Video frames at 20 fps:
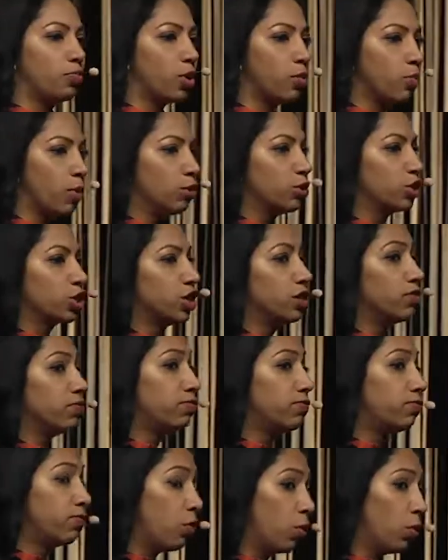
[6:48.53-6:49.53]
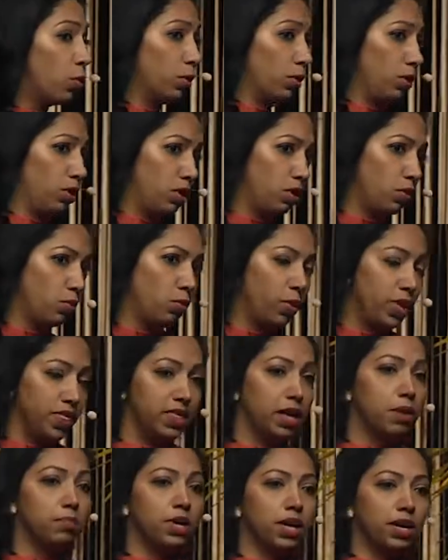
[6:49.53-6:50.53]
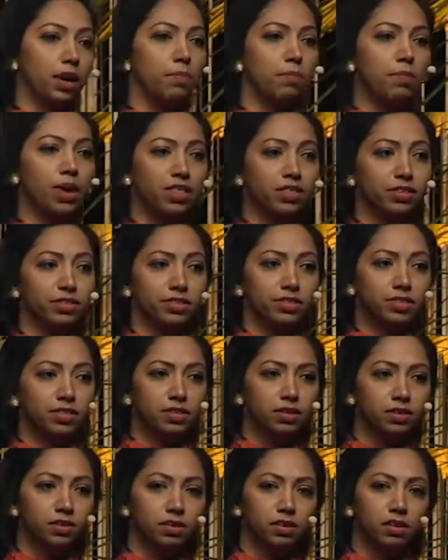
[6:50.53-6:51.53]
promotion fall when they become mothers.